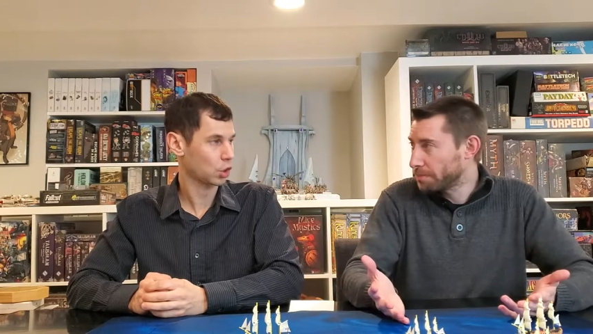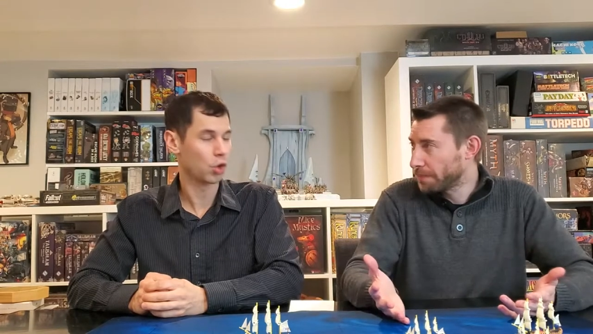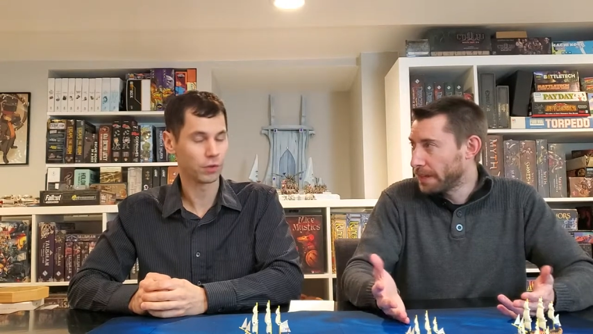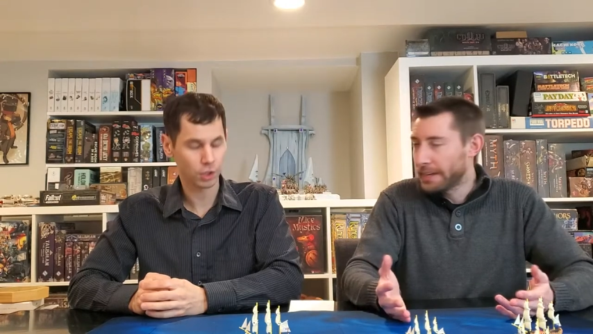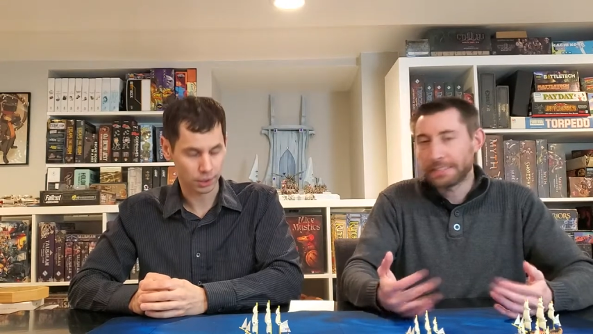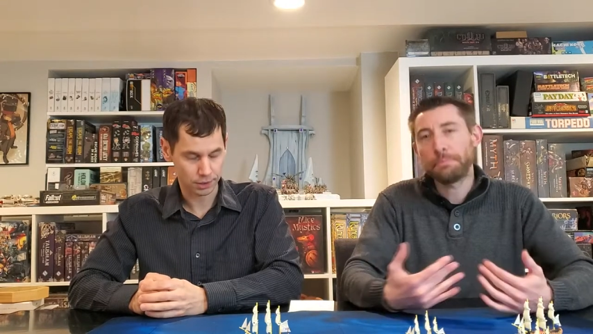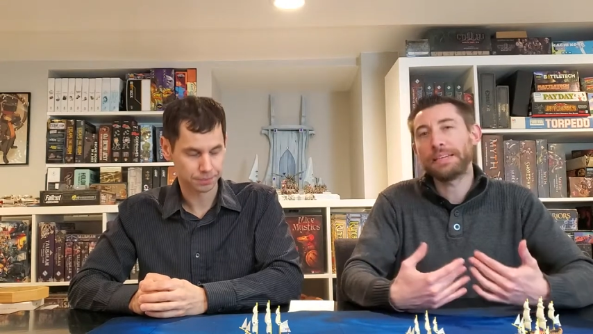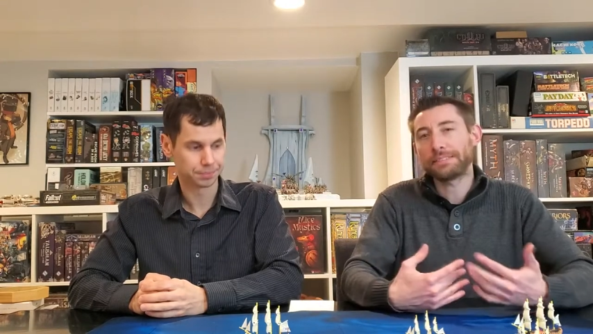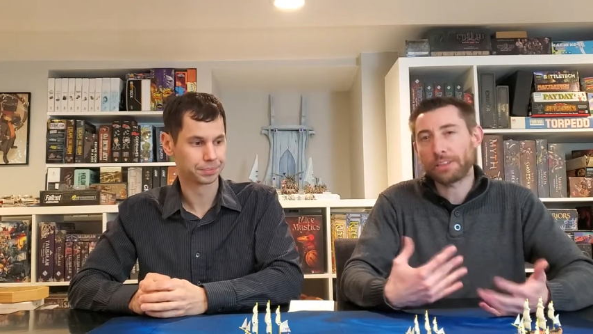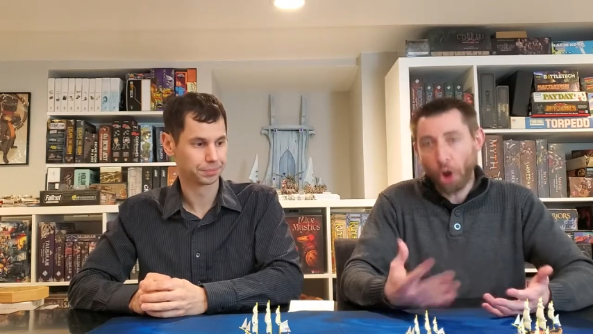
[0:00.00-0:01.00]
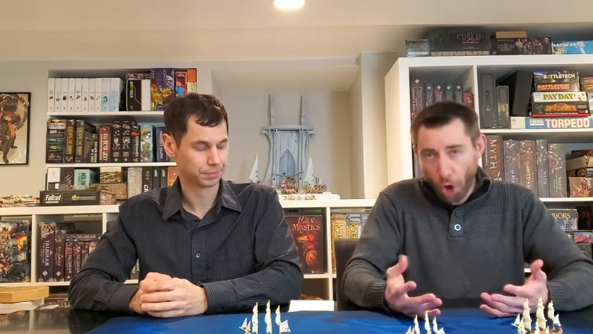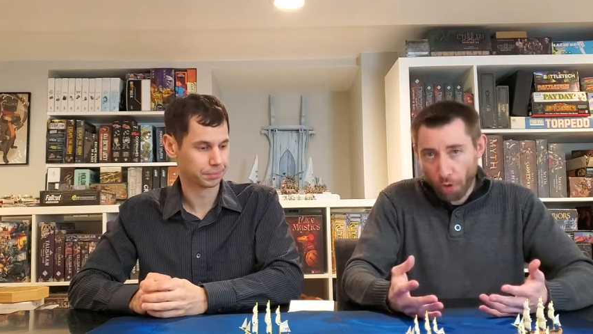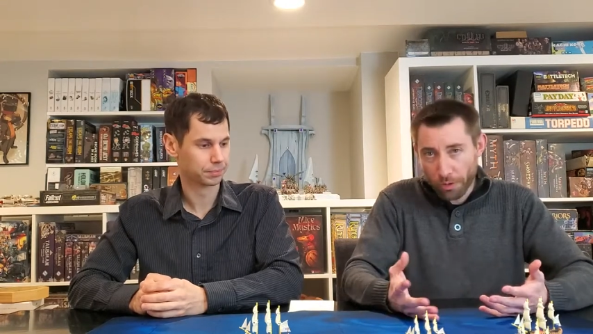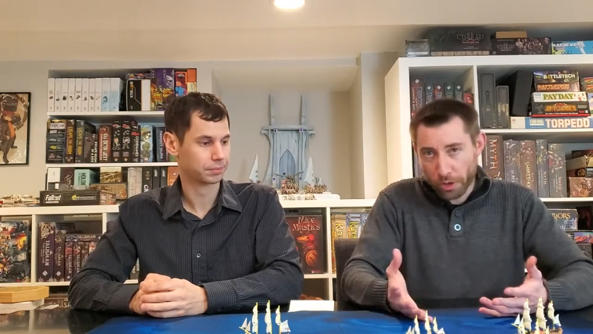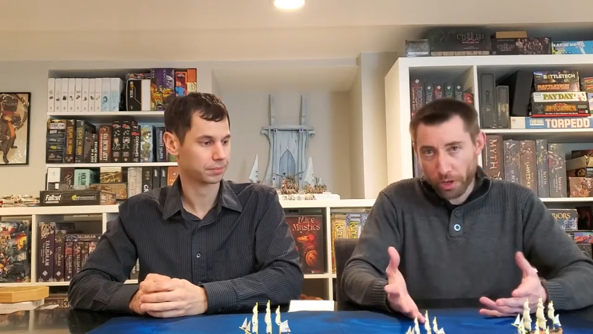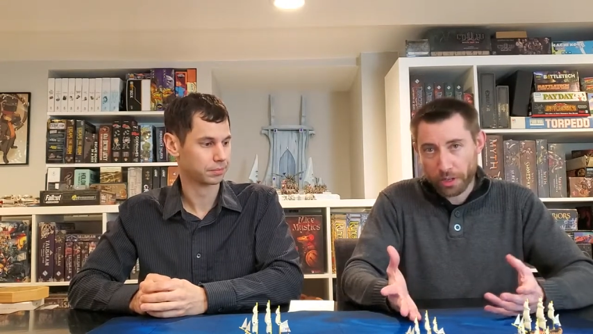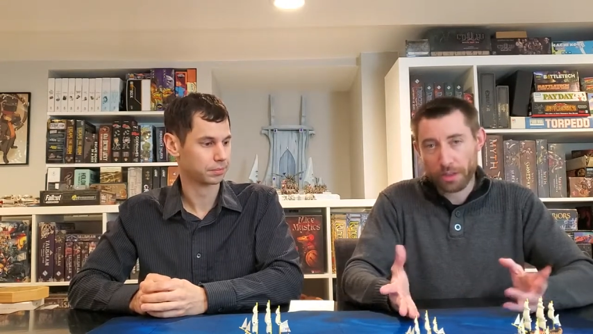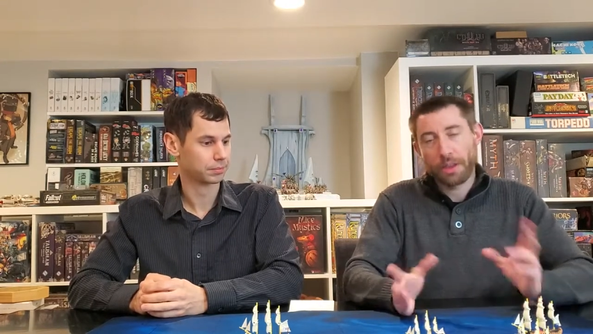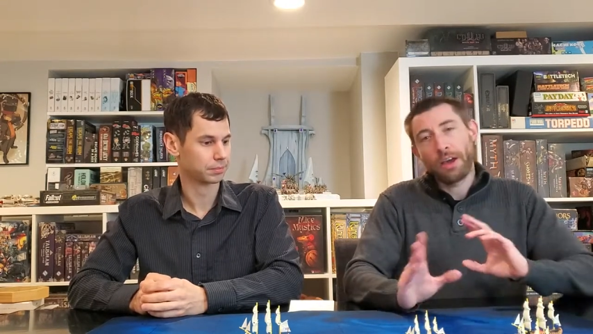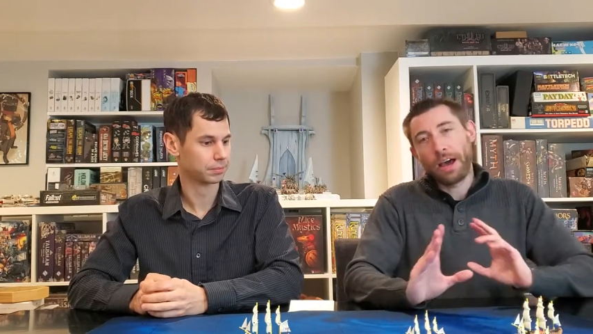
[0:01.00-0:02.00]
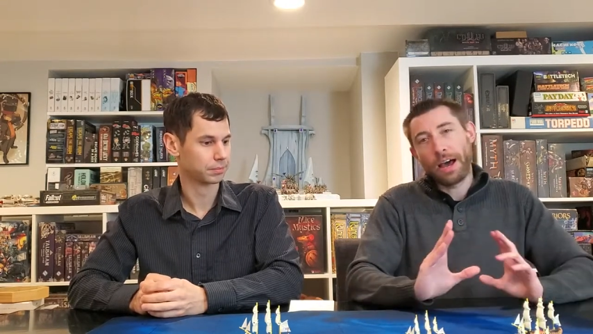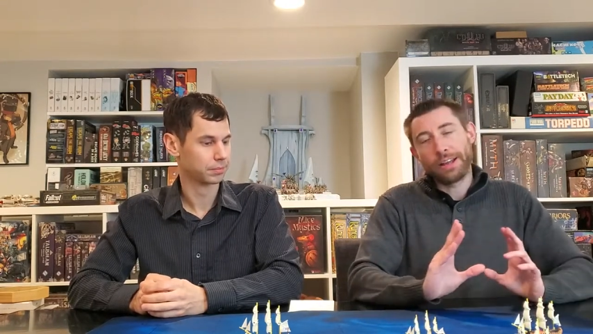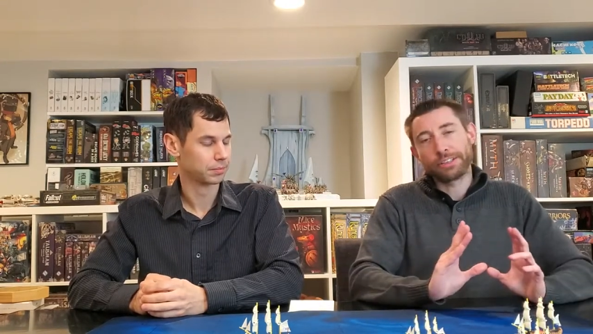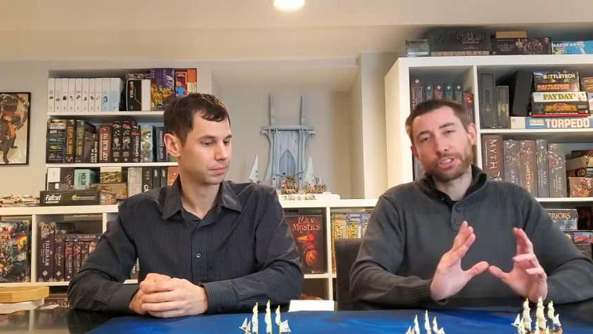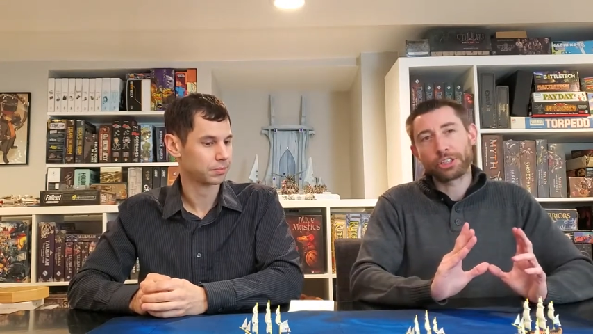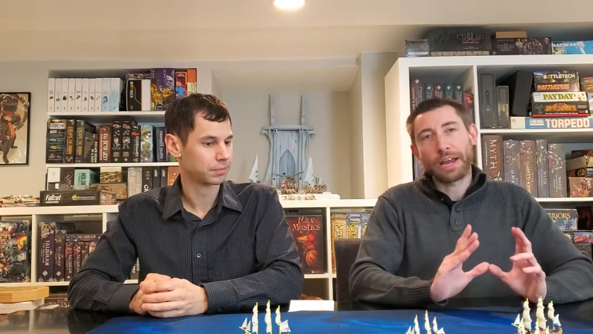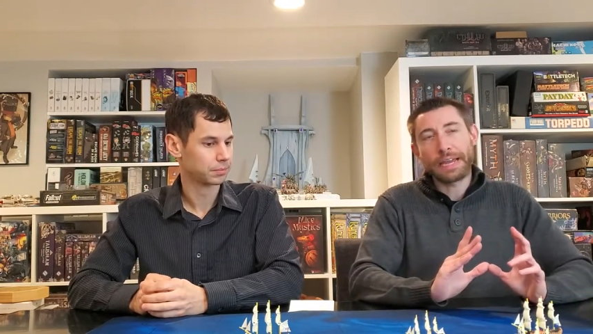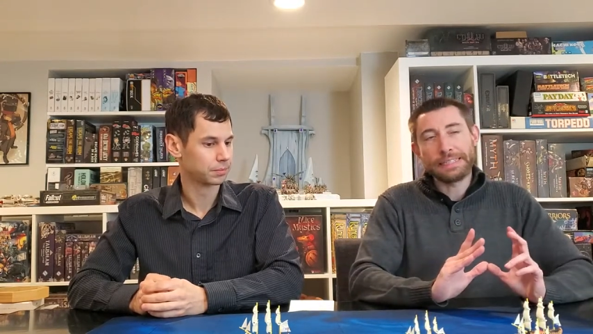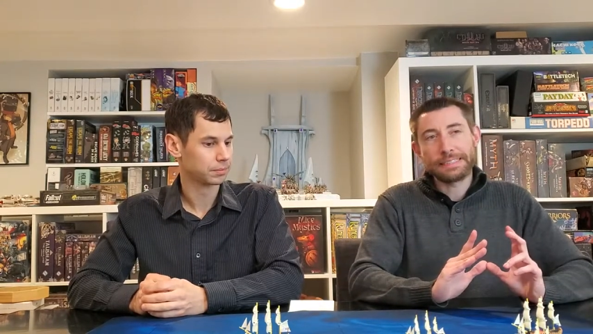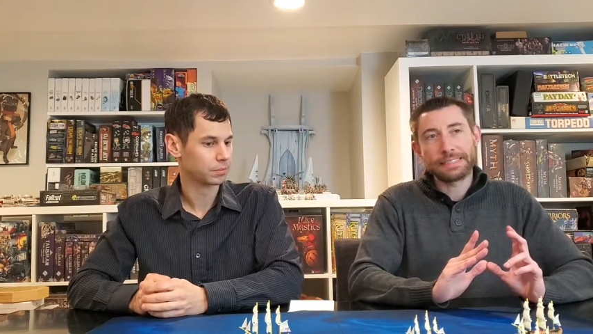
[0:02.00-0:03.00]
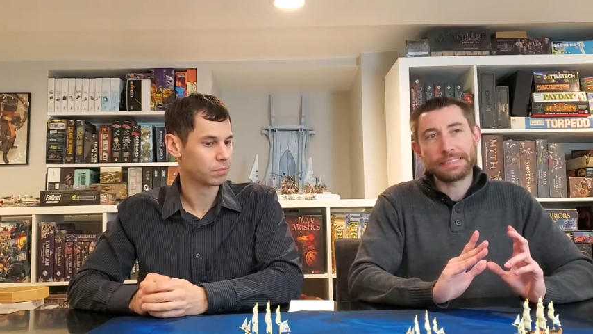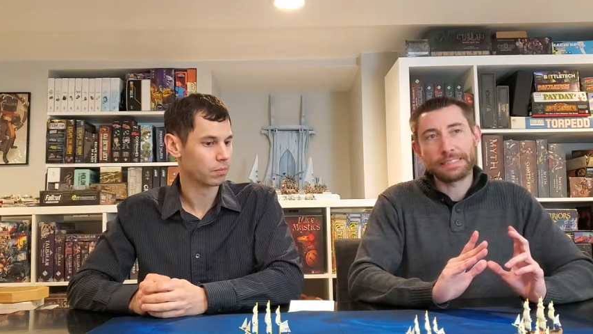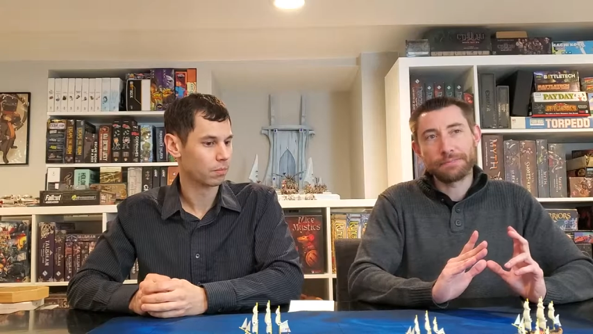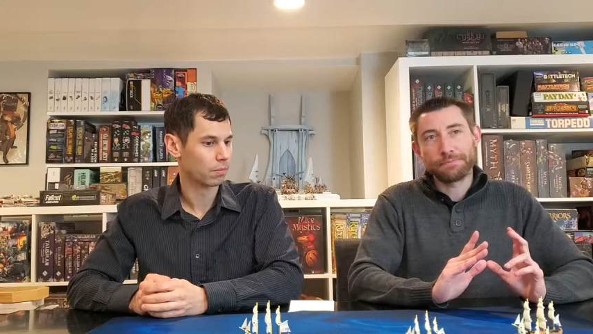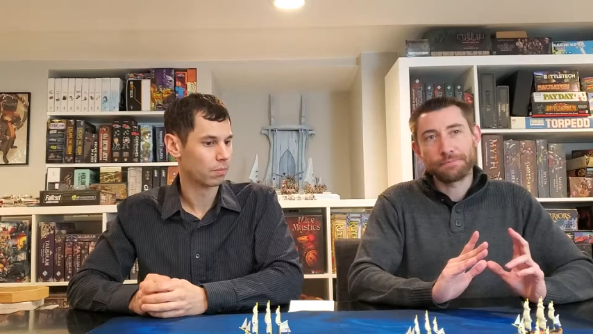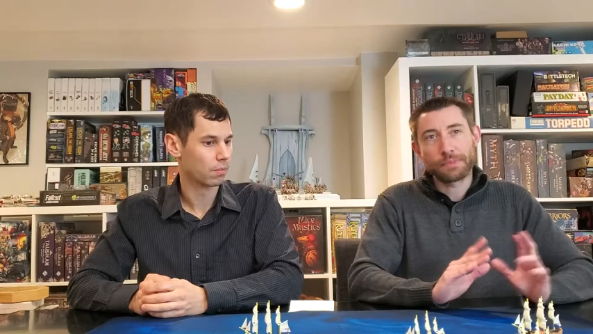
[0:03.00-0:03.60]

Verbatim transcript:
Speaker 1: Overcooked. It's basically Overcooked, and you're trying to,